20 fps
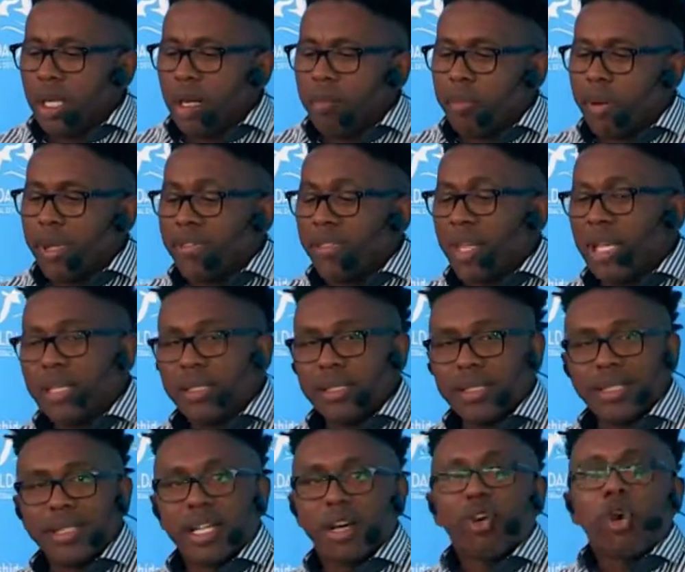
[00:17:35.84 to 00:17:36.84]
But
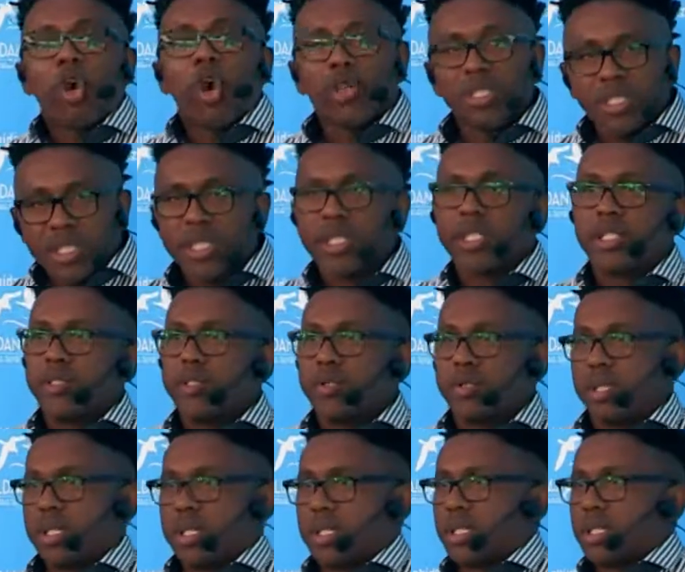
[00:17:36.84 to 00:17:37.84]
then, the contrary
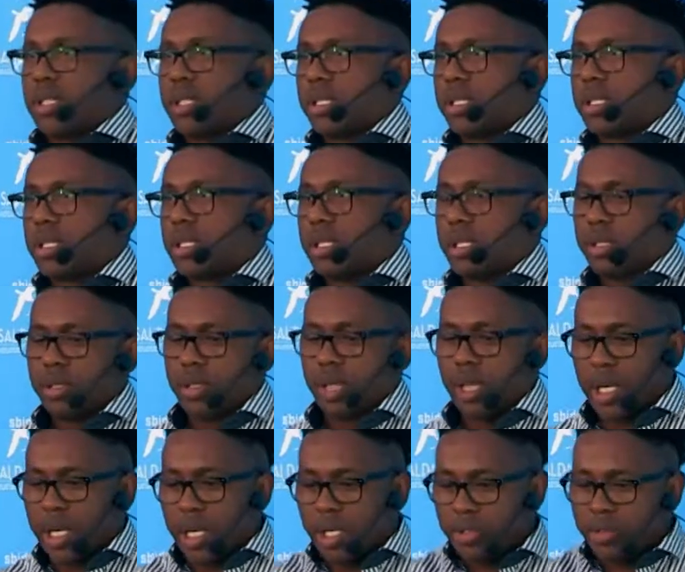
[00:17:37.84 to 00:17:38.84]
to this,
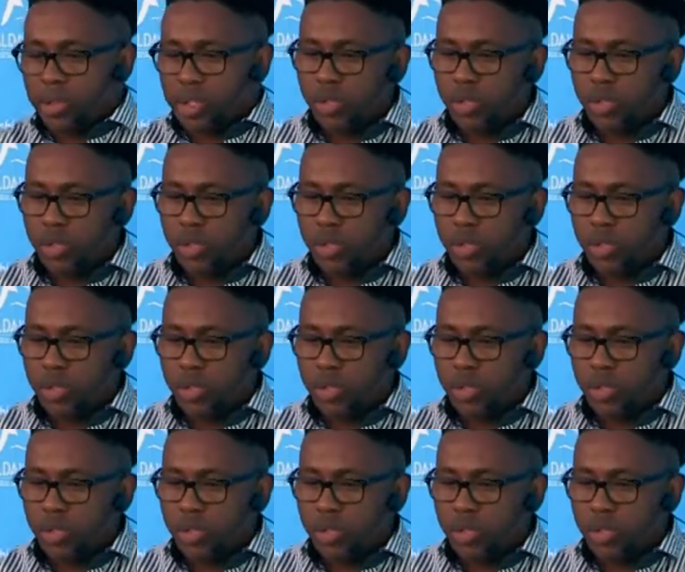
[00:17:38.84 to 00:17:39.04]
to the